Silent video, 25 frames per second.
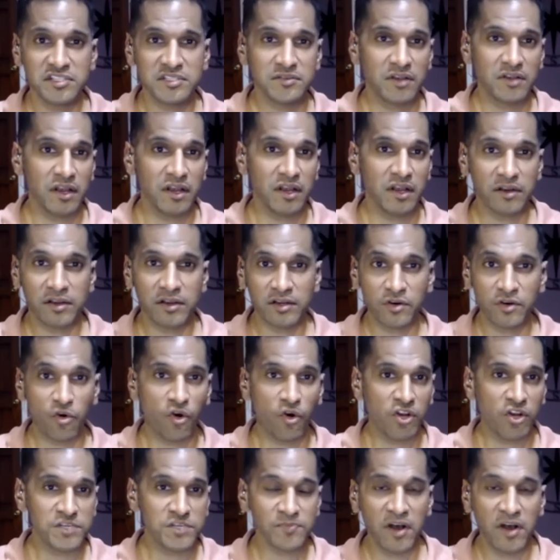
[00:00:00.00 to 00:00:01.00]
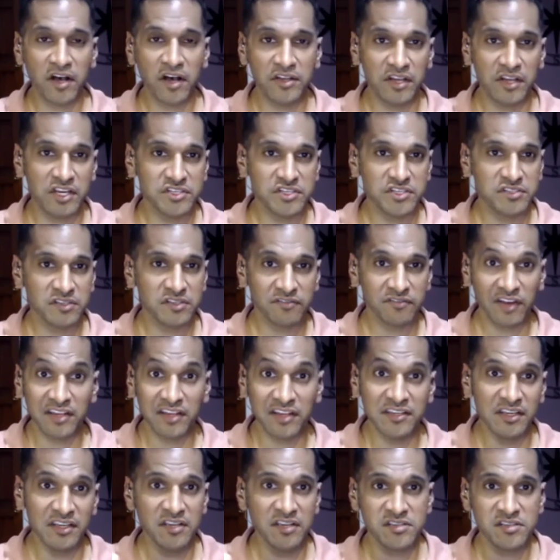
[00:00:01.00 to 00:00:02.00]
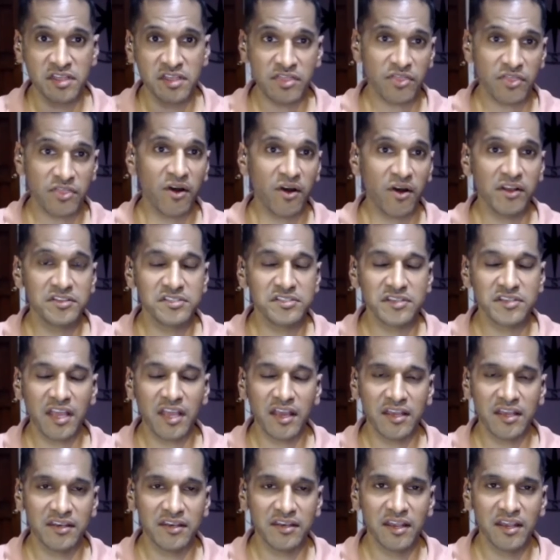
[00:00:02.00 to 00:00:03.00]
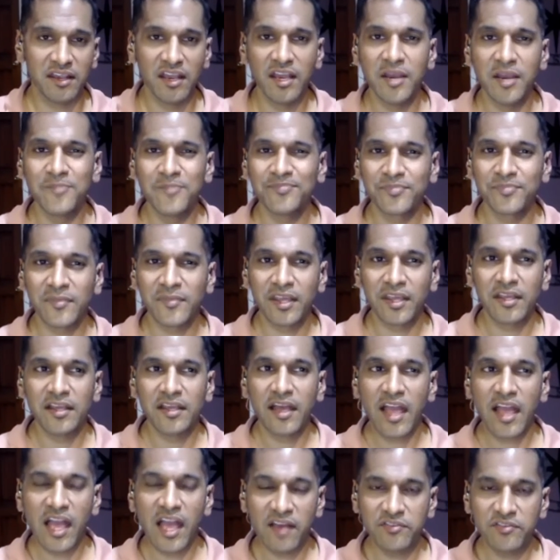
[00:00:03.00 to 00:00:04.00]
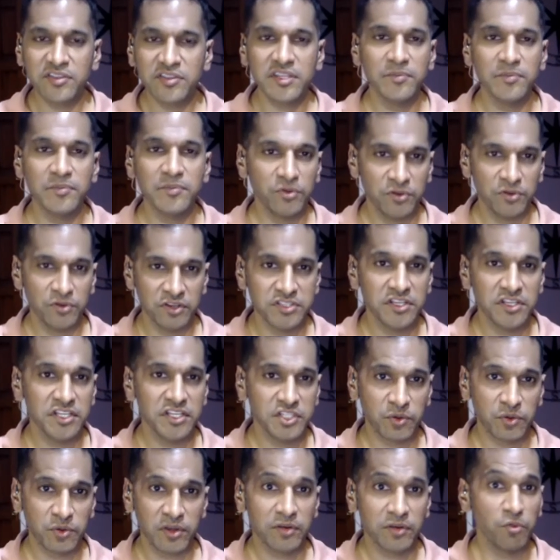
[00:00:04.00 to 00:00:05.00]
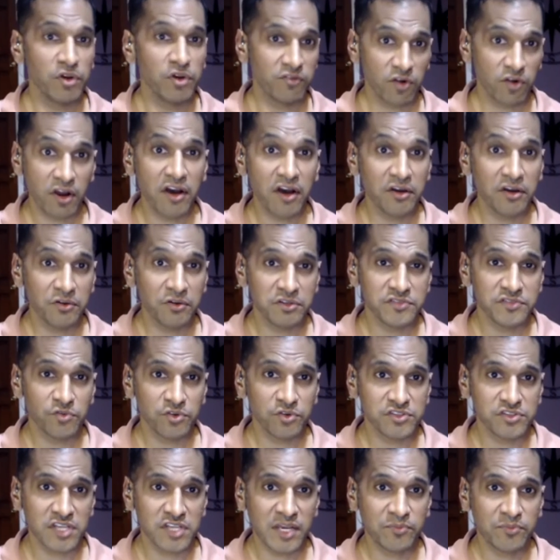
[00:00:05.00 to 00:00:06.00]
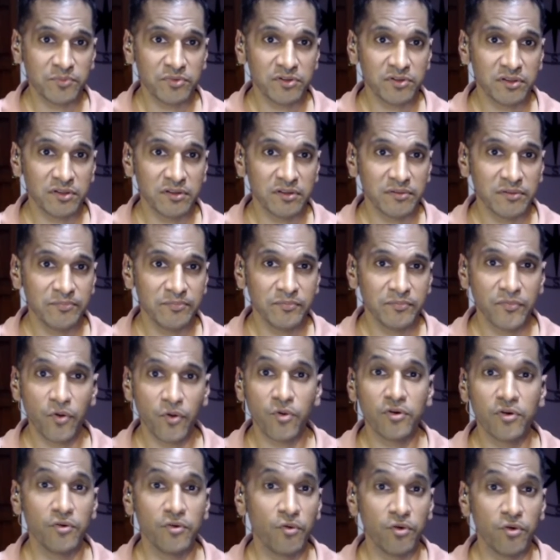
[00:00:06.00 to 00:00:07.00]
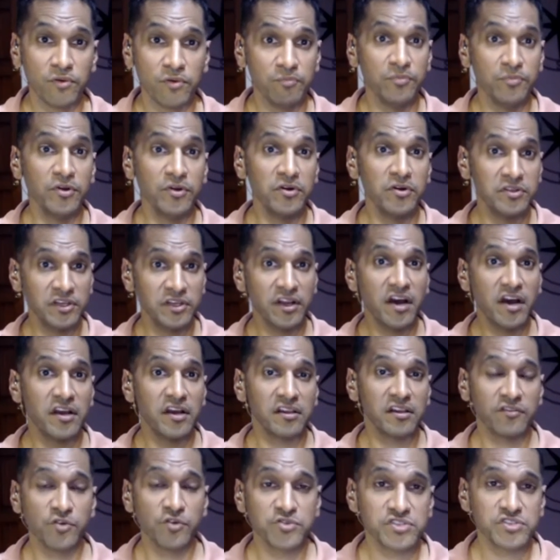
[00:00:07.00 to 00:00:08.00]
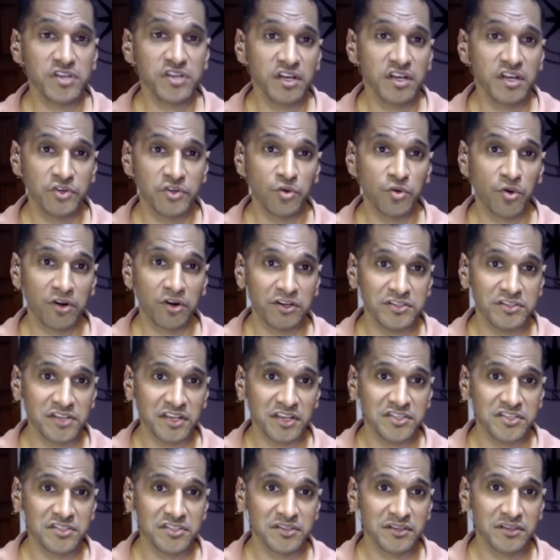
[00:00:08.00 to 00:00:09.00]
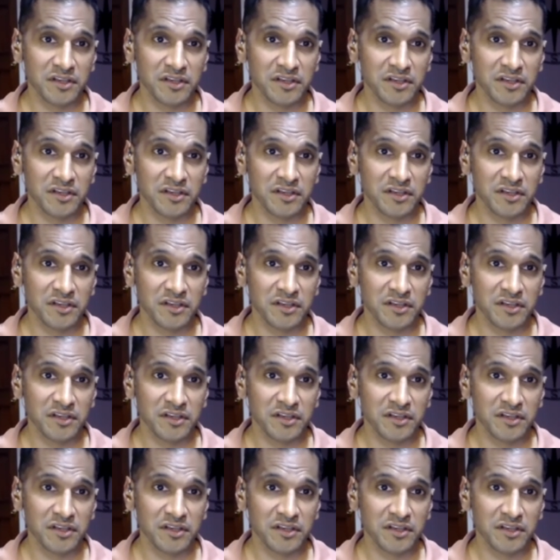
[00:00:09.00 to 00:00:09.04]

like cross-pollination of ideas and thoughts, and having the ability to integrate one of our huddles, for example, or building a huddle of yourself in your organization